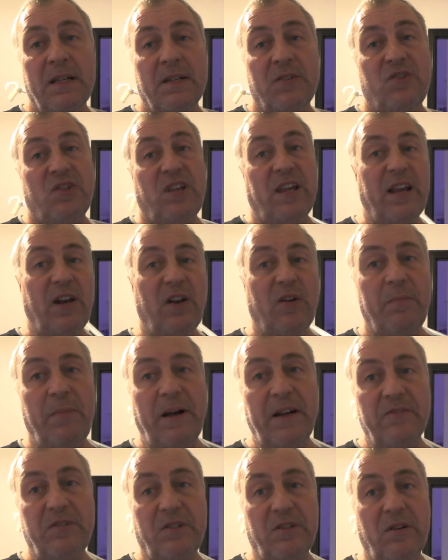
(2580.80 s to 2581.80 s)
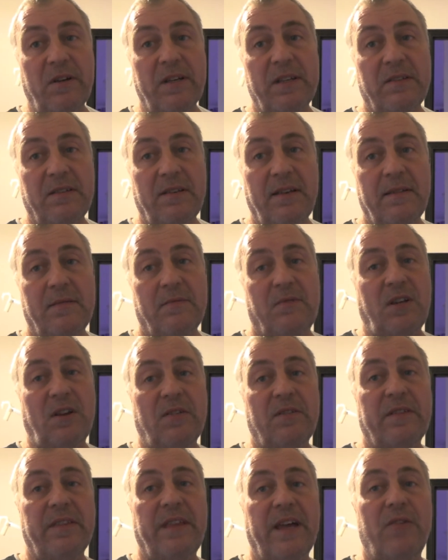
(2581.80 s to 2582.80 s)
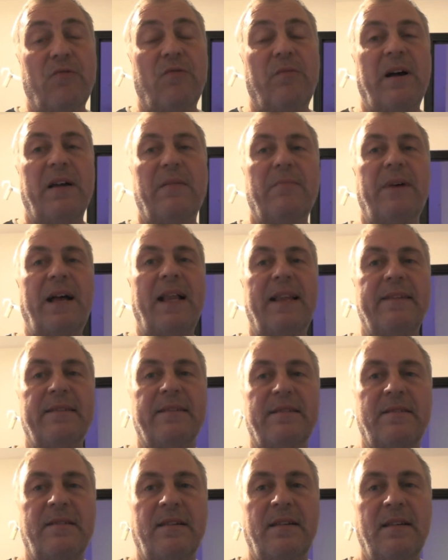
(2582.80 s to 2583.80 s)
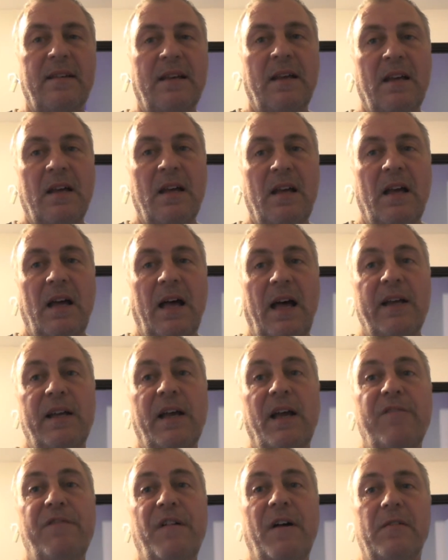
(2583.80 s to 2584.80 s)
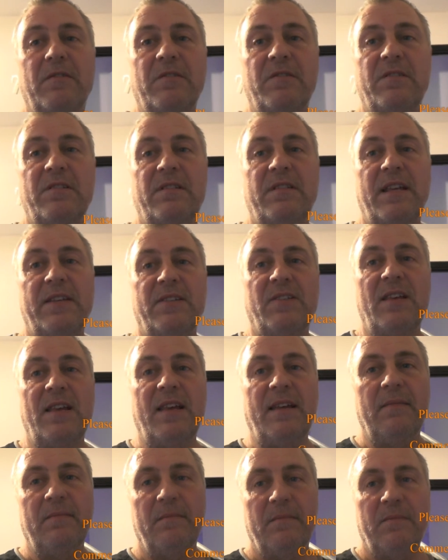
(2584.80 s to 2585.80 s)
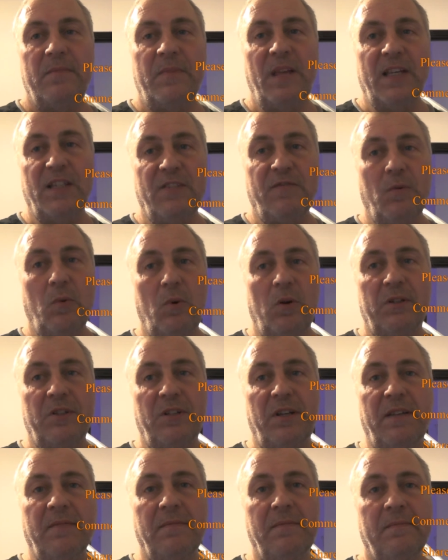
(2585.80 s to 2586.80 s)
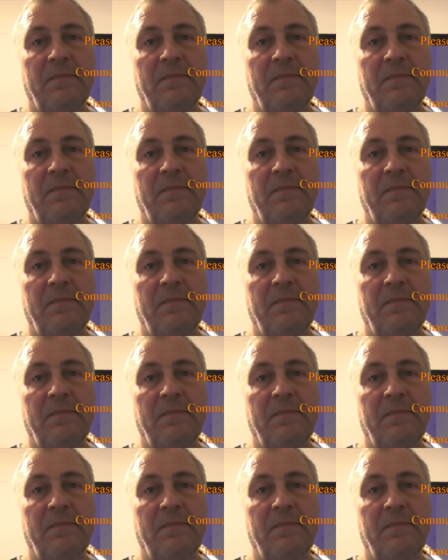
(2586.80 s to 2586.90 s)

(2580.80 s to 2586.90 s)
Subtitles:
seal on both sides so that they remain balanced. Okay folks, that's it. Thanks for watching.